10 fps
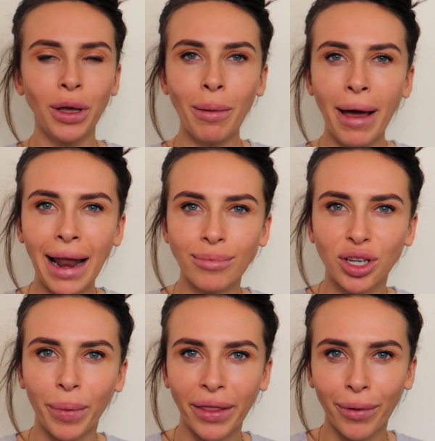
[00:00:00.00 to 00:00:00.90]
You hear my
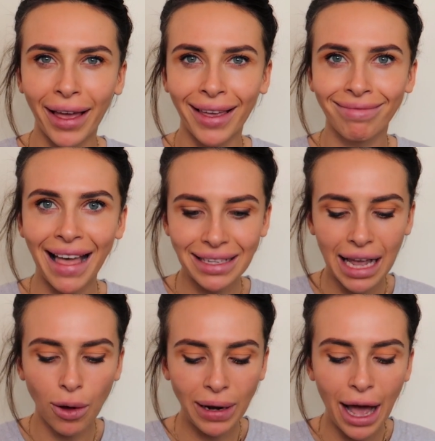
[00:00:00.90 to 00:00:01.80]
laptop, by the way? That's
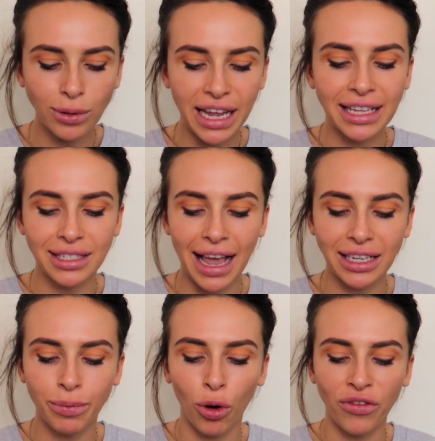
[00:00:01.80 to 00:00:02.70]
how loud it is to
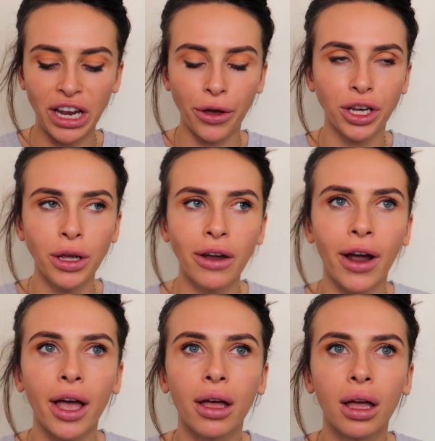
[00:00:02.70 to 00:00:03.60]
export a video. Can you
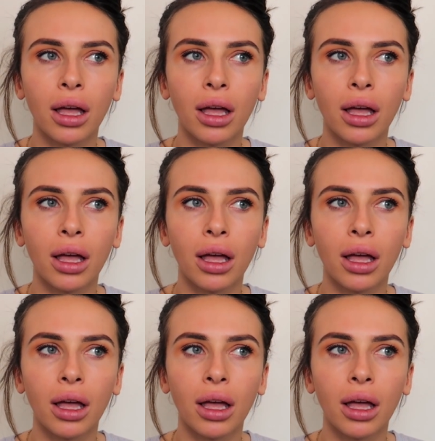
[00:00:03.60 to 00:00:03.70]
hear it?